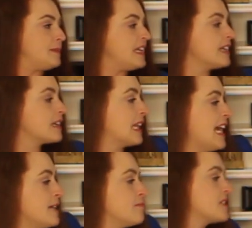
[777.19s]
being
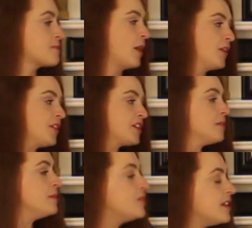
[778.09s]
claimed as part of the
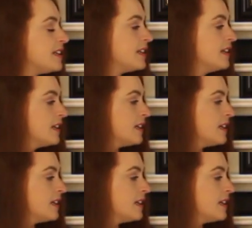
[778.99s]
community,